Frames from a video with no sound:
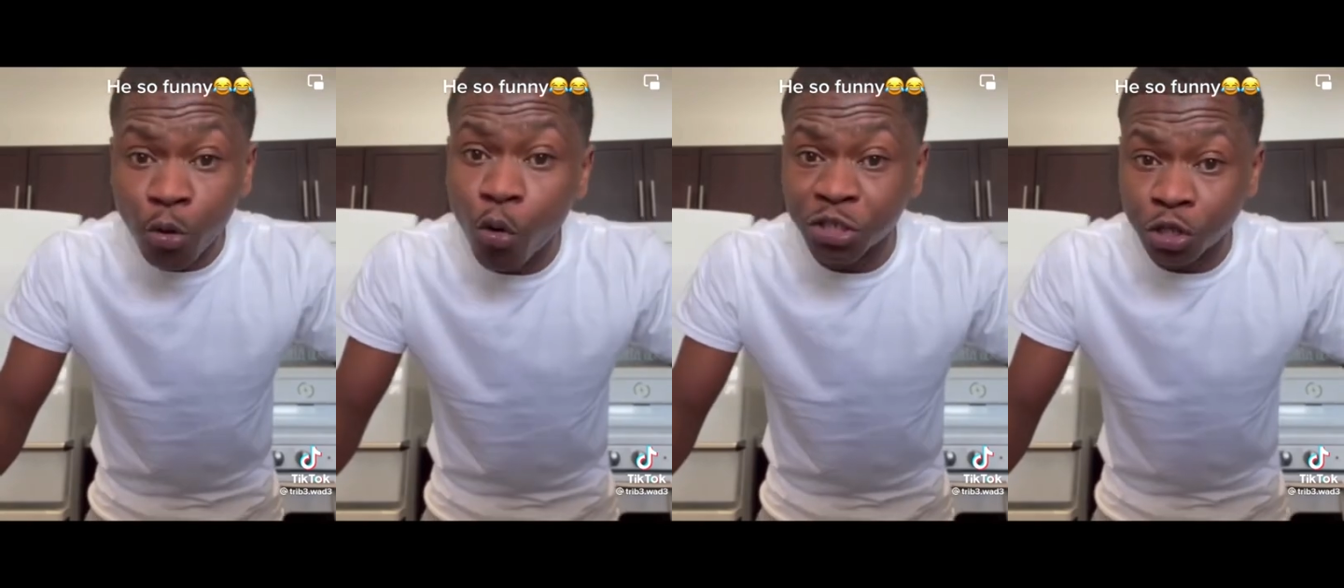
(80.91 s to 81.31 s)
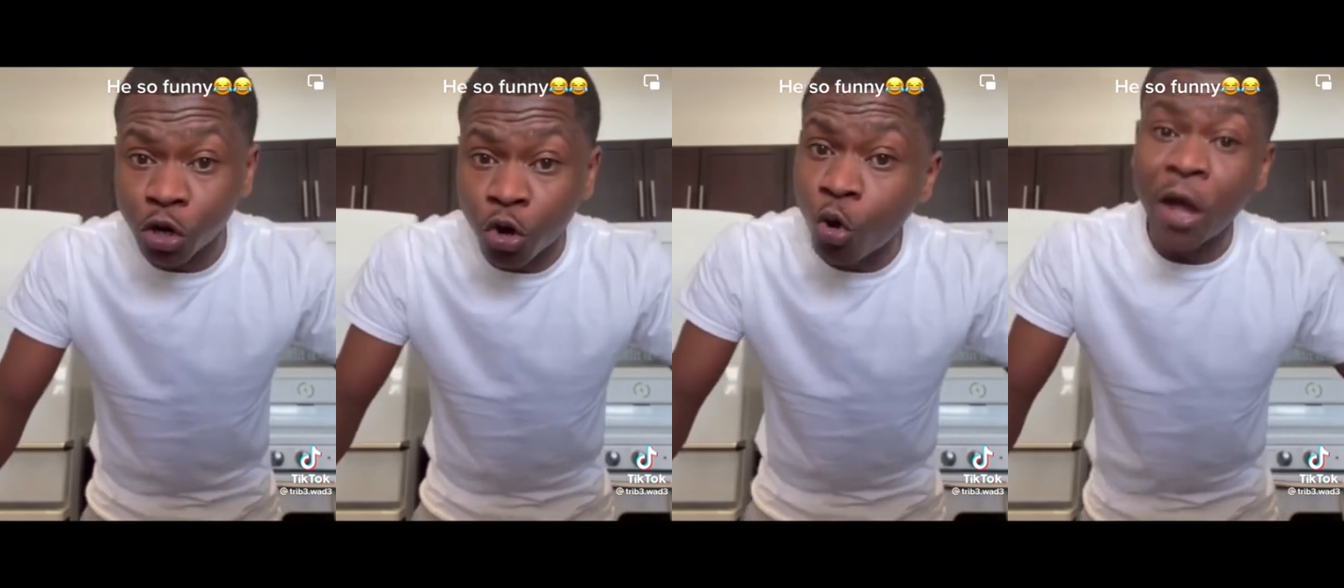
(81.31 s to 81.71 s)
going to the
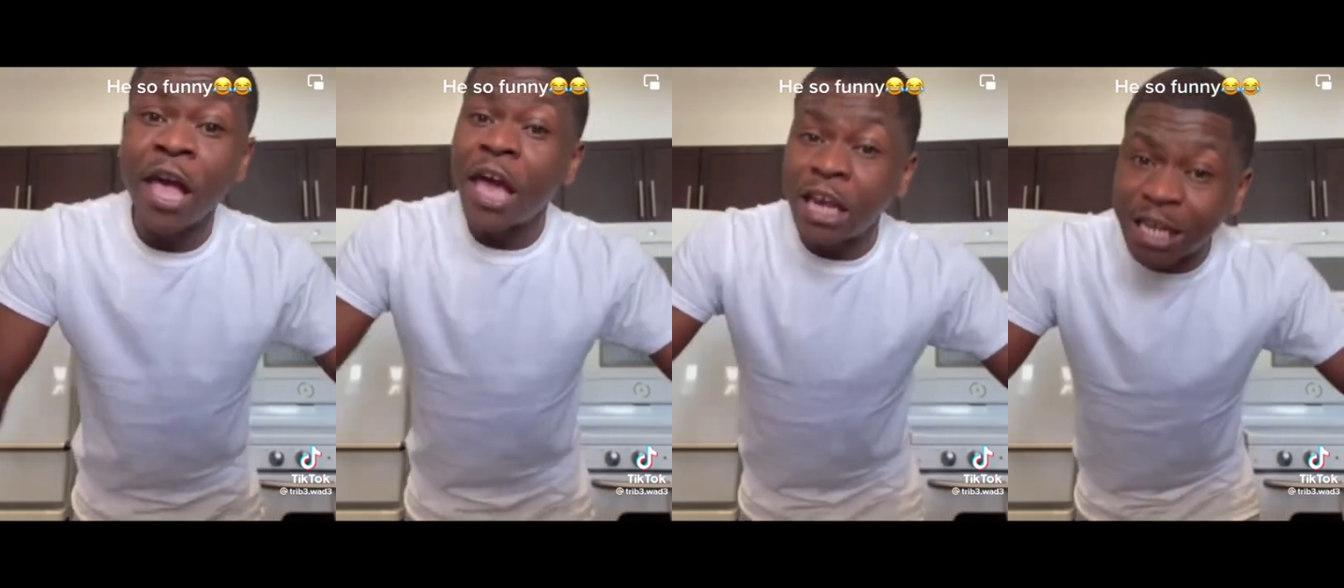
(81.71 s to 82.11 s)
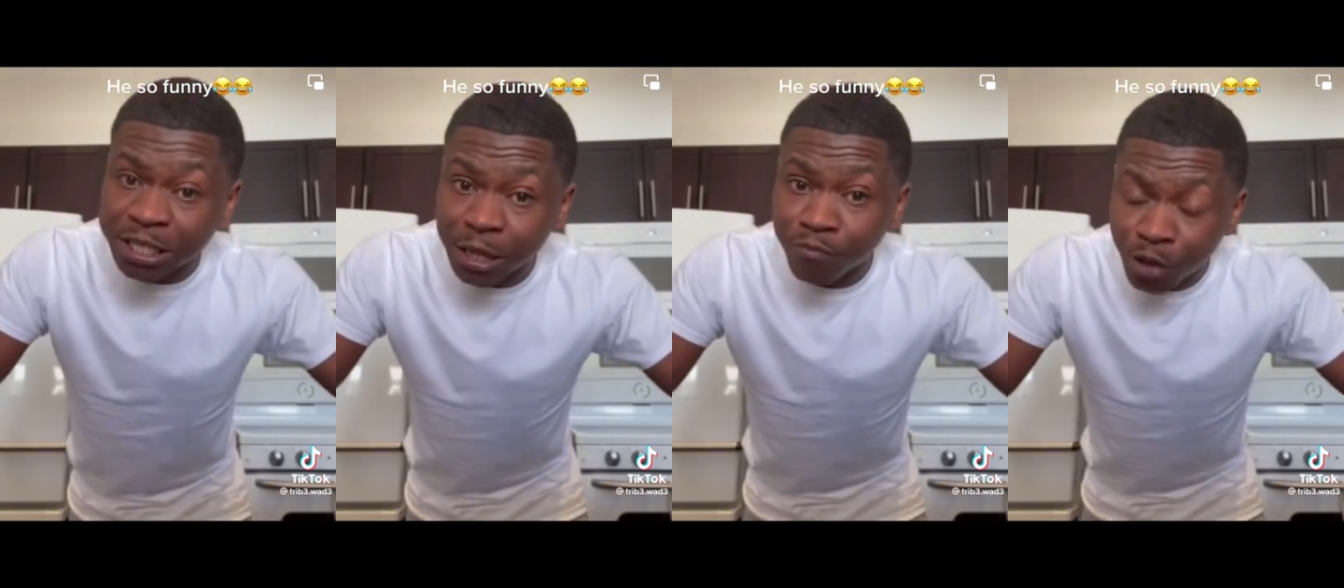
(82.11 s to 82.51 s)
court and let
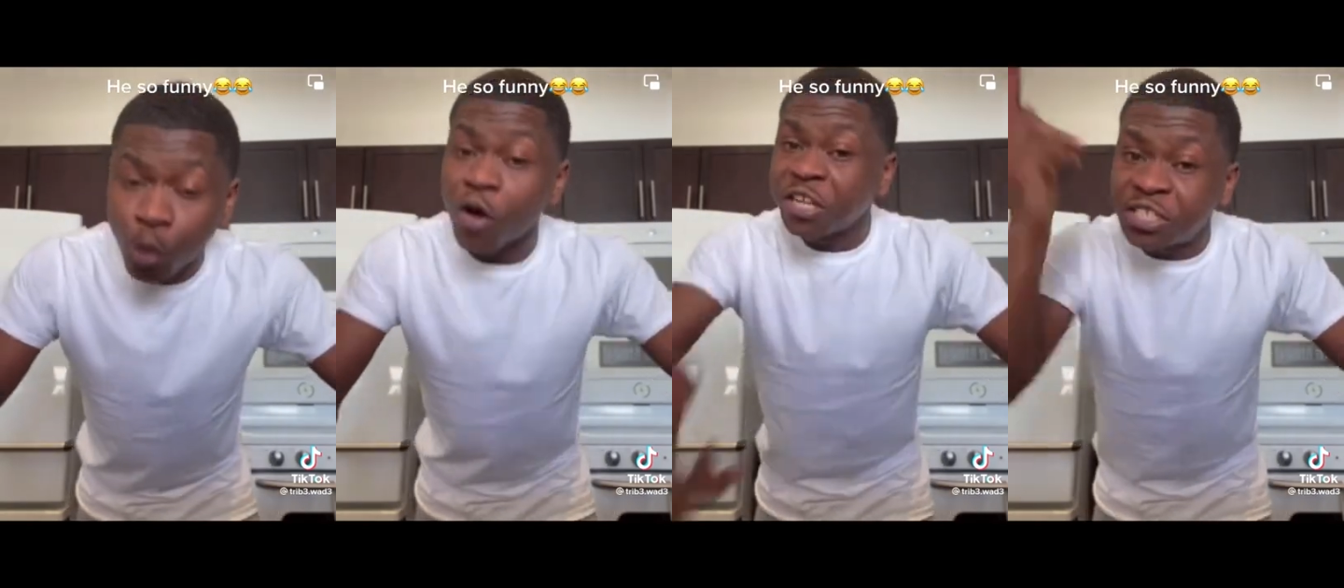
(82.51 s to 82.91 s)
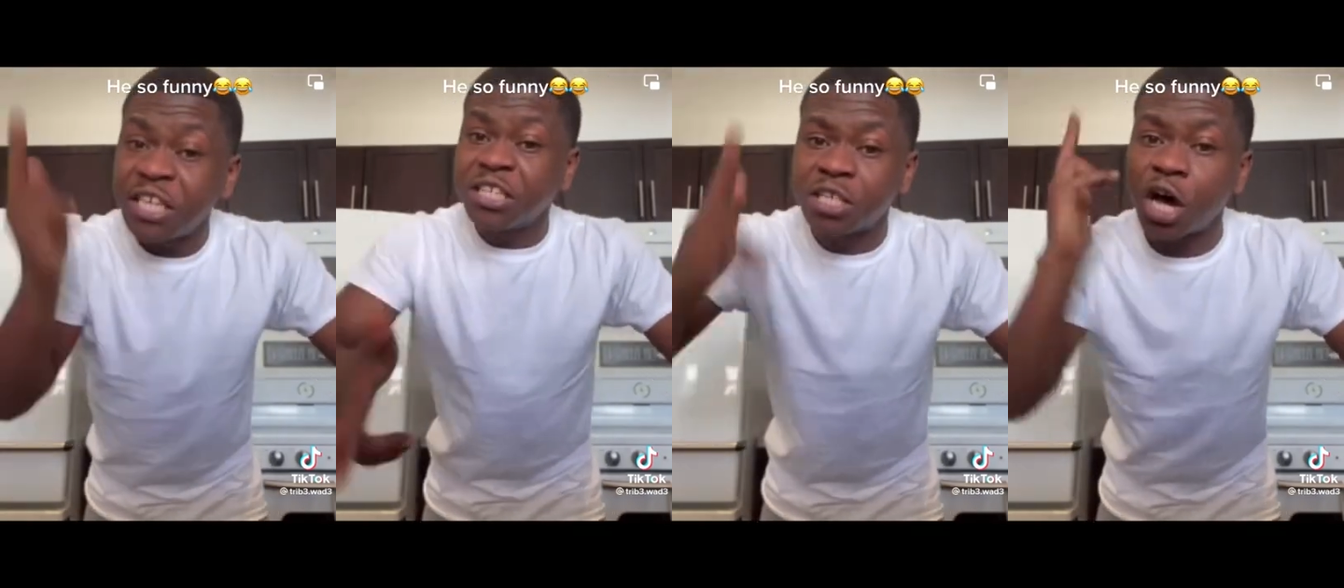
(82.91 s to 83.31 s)
them know she
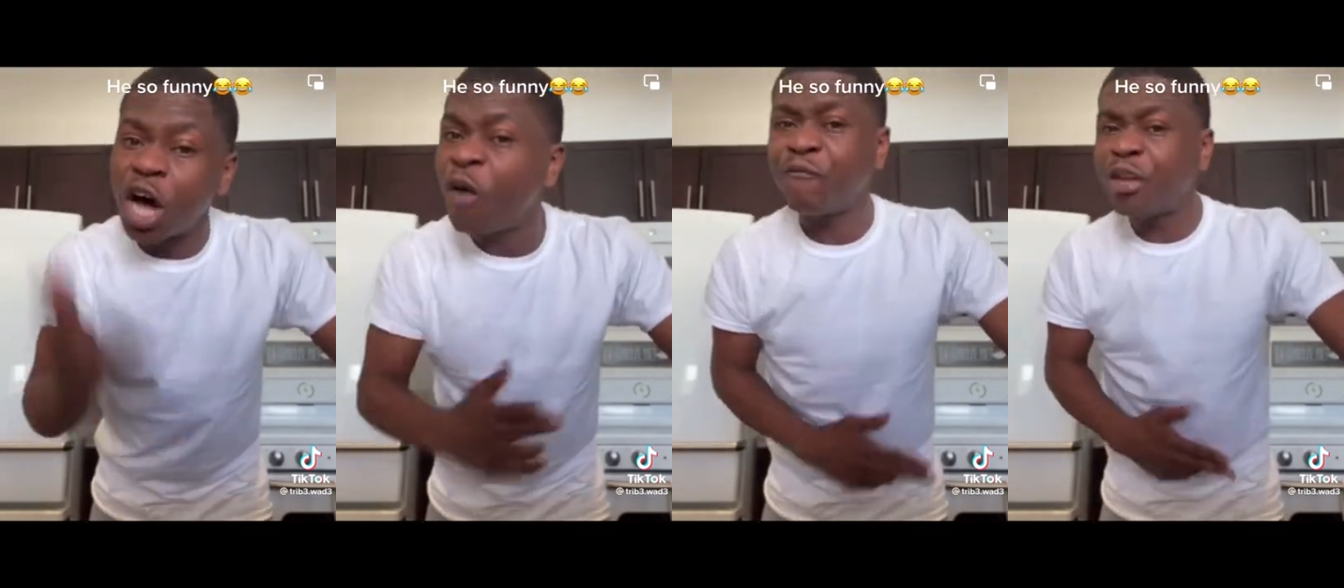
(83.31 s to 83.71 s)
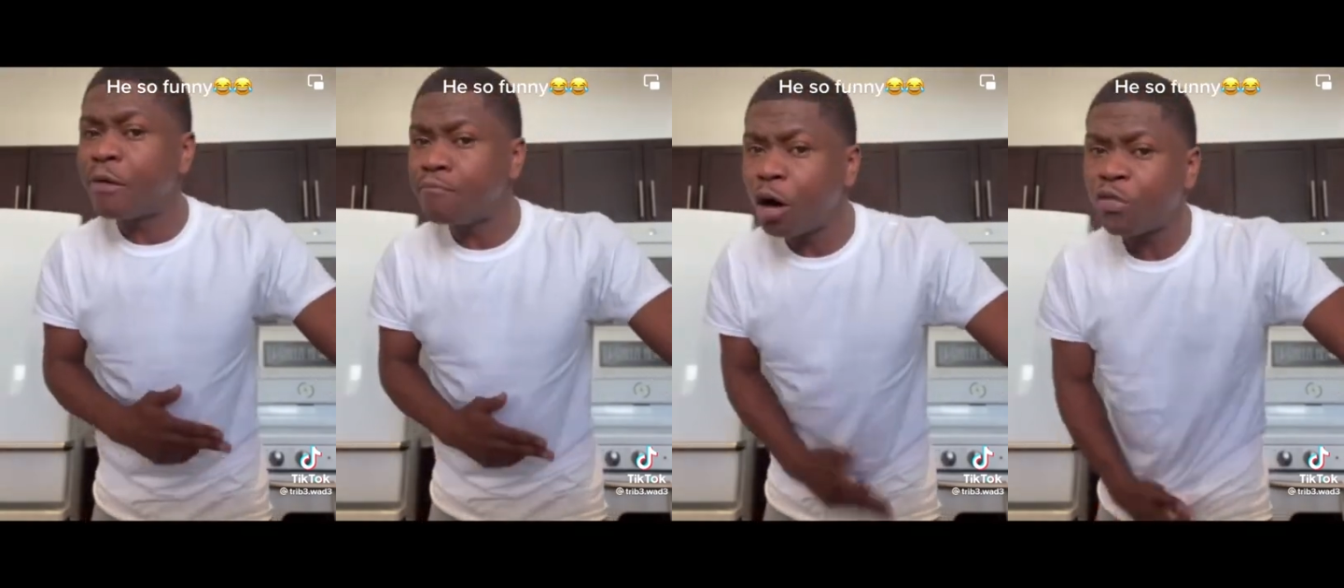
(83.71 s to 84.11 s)
is an
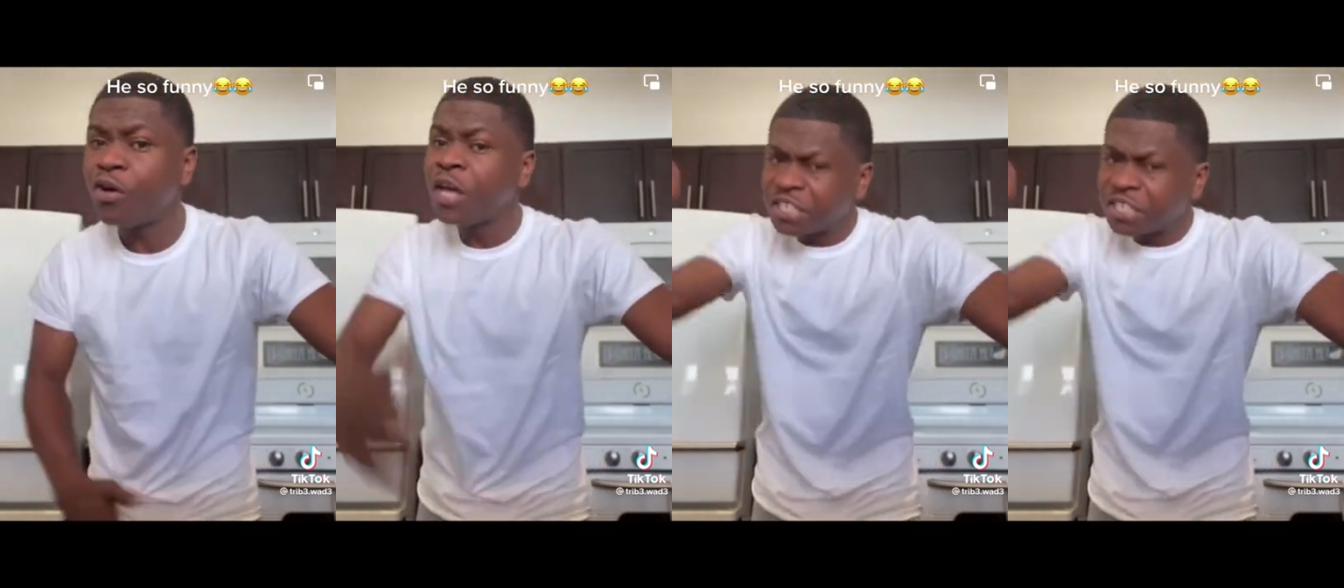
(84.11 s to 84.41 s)
unfit mother.